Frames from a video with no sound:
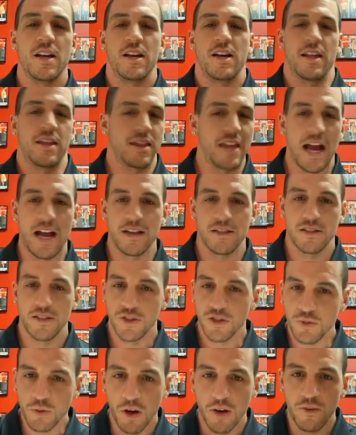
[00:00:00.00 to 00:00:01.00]

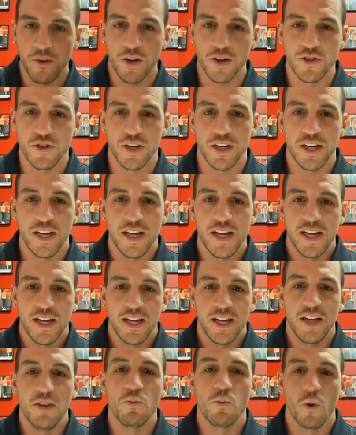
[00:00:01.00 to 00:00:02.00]
1,000, 1,200
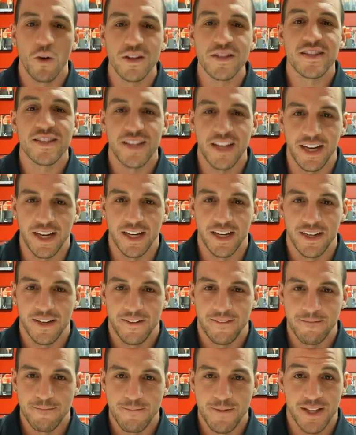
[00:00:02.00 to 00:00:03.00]
in one sitting.
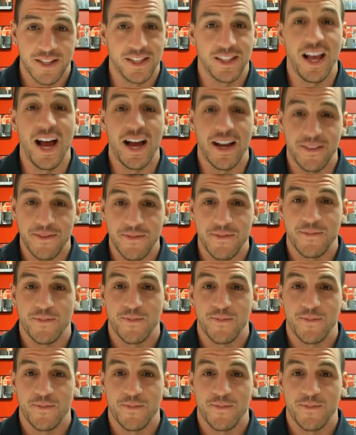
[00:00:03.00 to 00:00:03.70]
That's a lot.